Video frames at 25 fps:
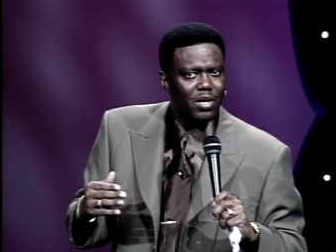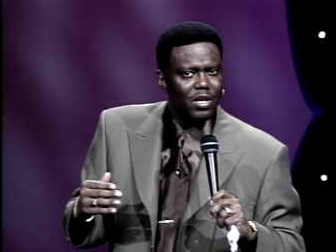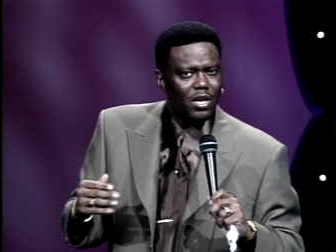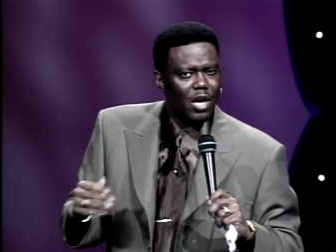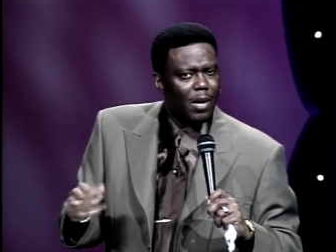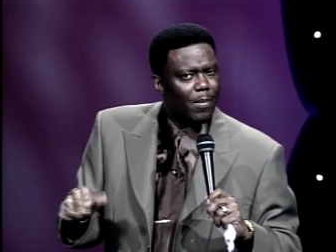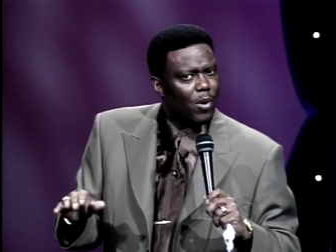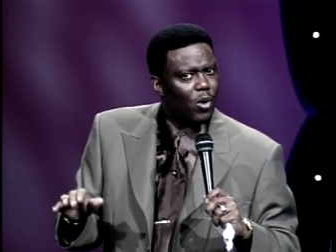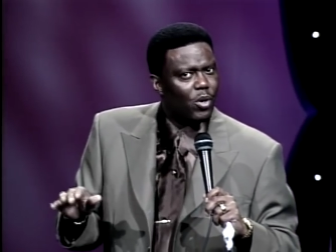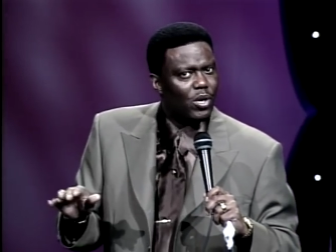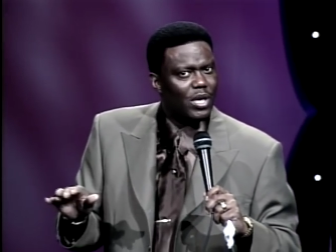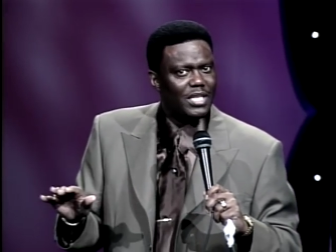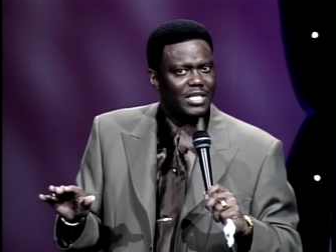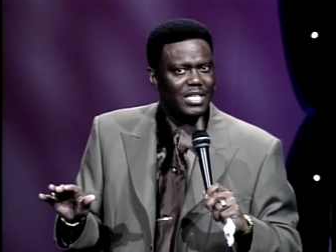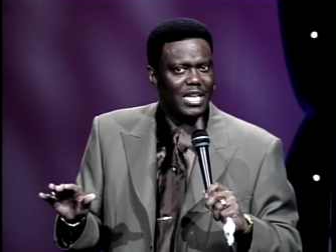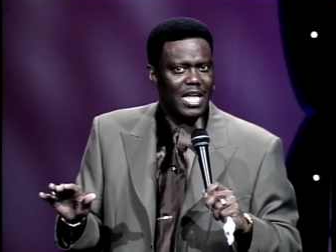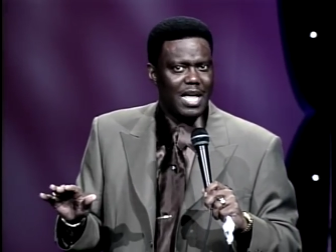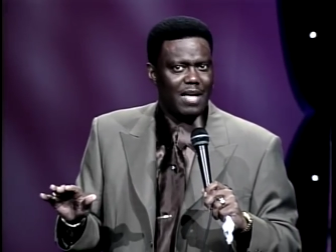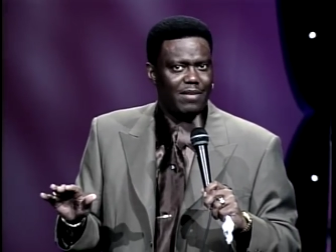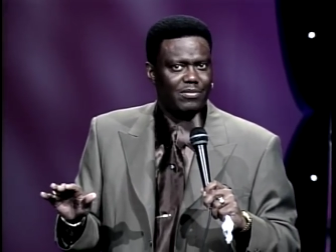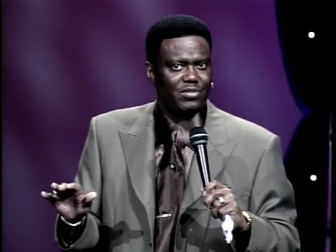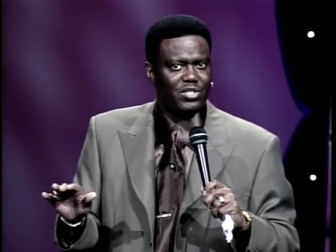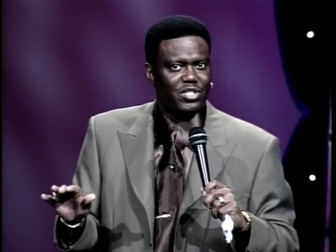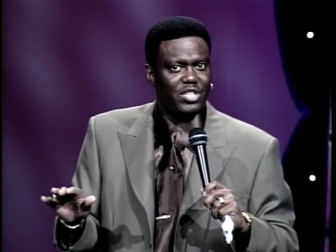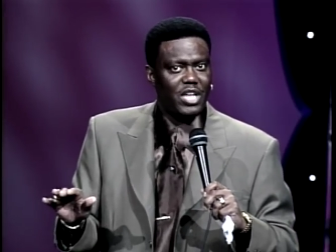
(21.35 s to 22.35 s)
Come on, let's
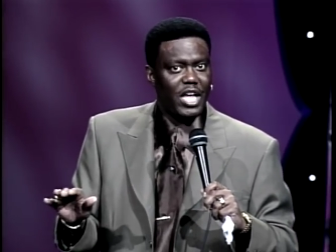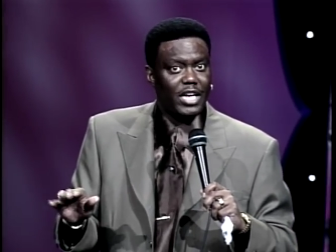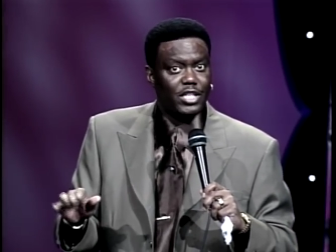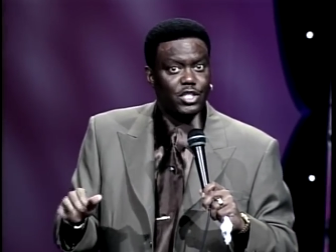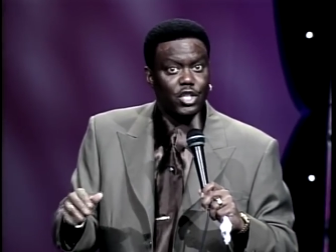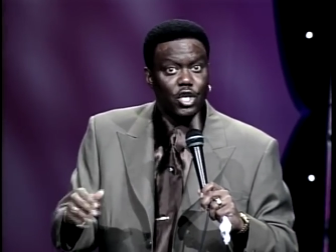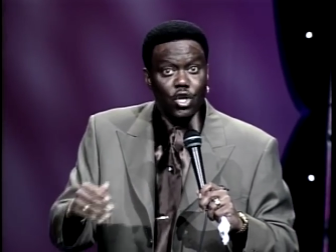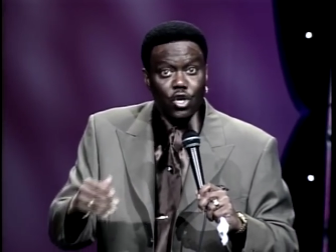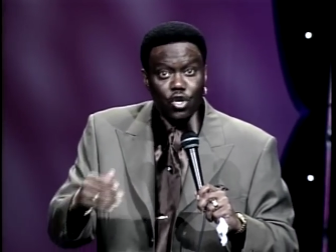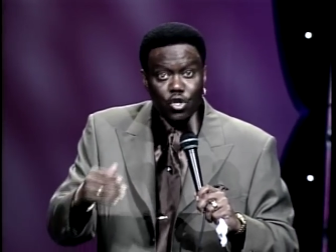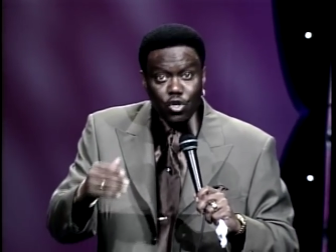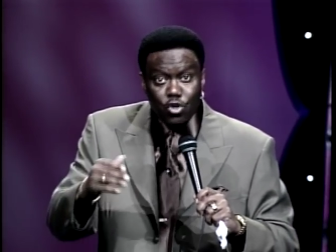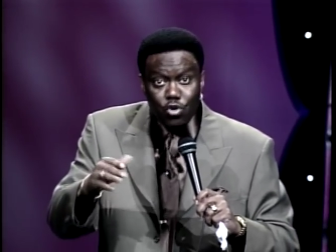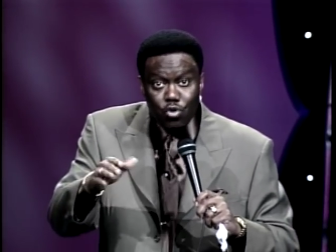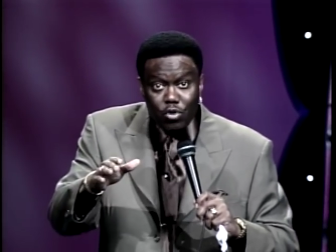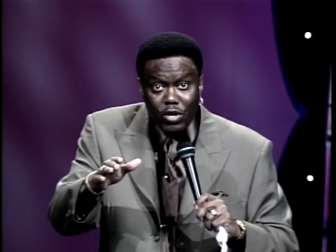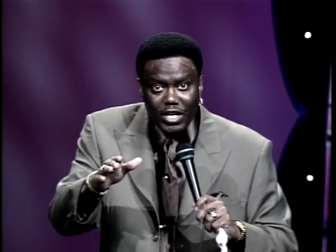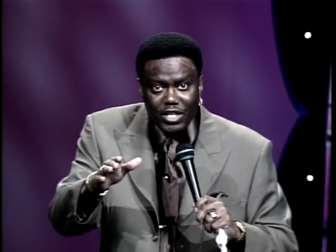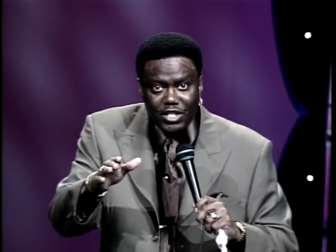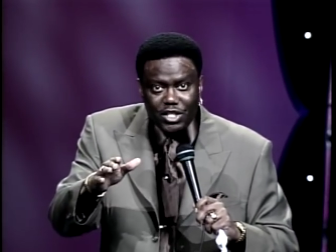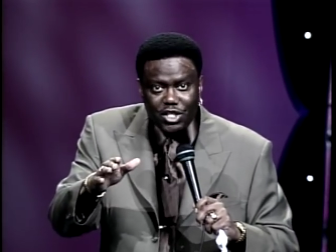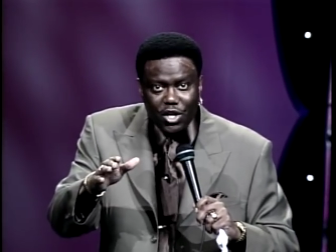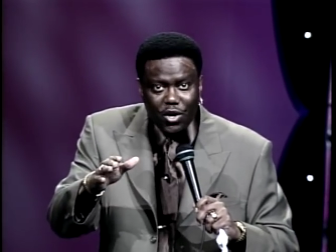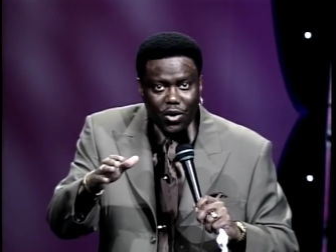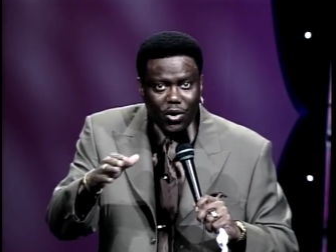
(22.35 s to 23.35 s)
have sex. You
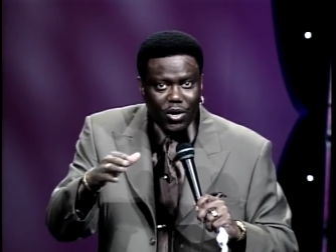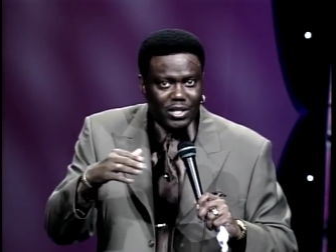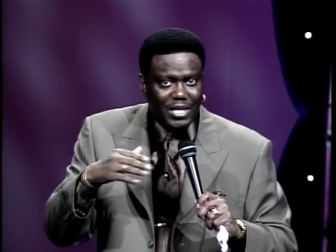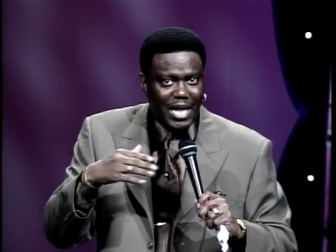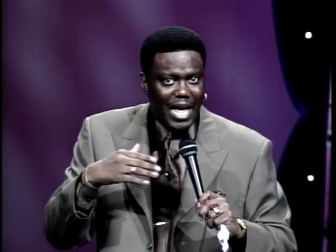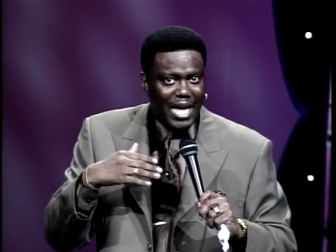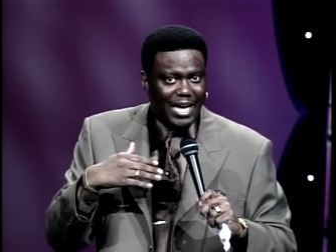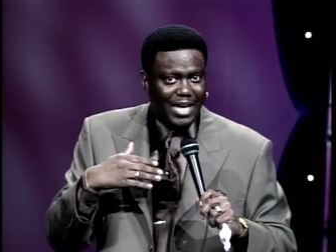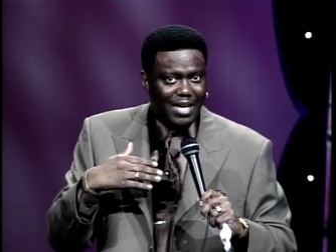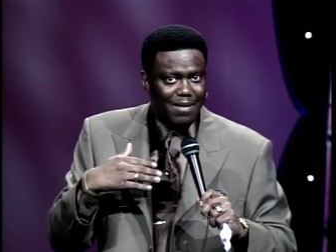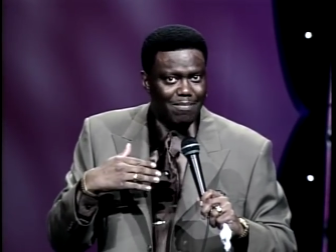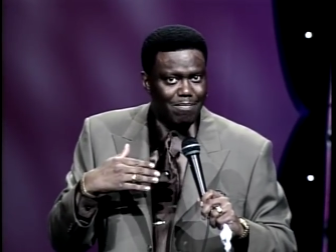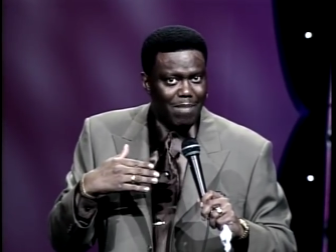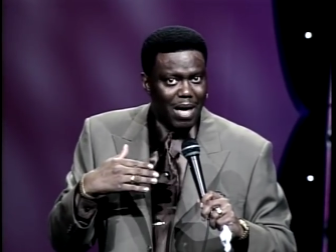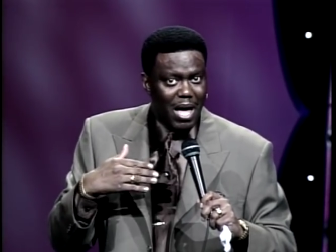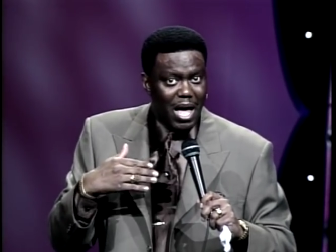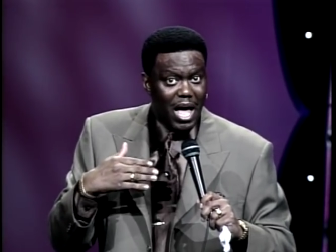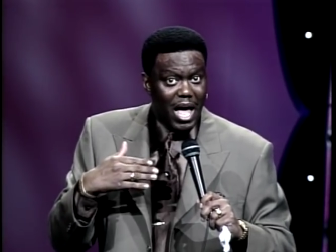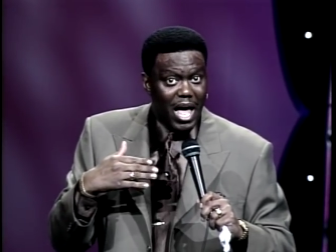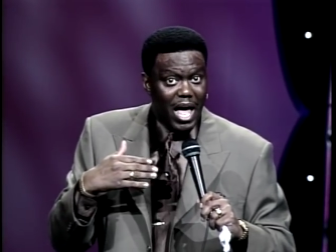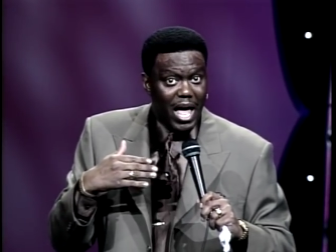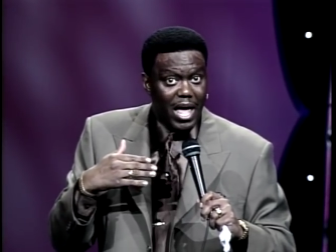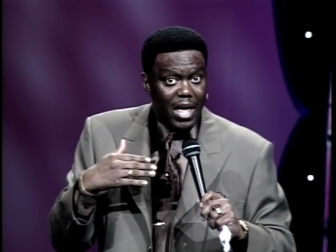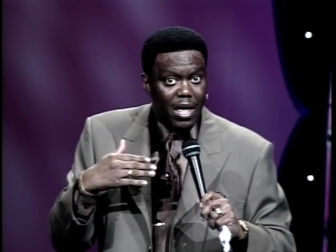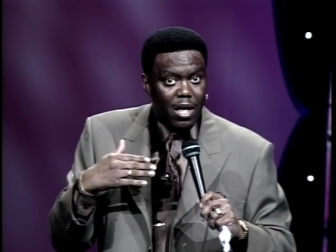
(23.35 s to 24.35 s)
get yours, I get
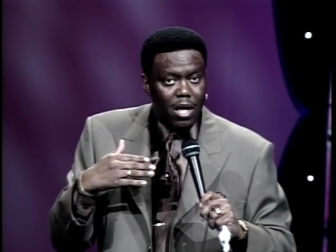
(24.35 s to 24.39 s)
mine.